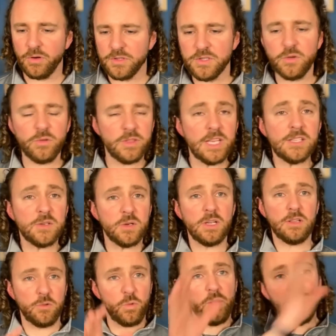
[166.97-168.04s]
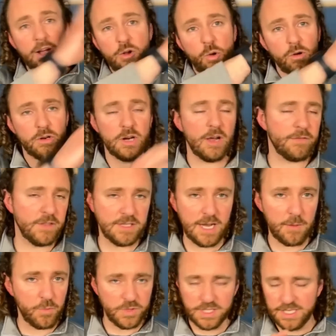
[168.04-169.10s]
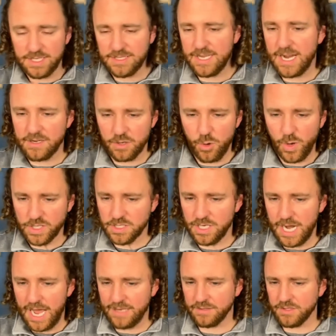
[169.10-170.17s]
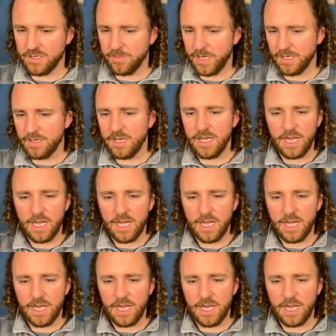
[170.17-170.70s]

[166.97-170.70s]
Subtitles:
So this, what I quoted off the top, was the exact question asked to me.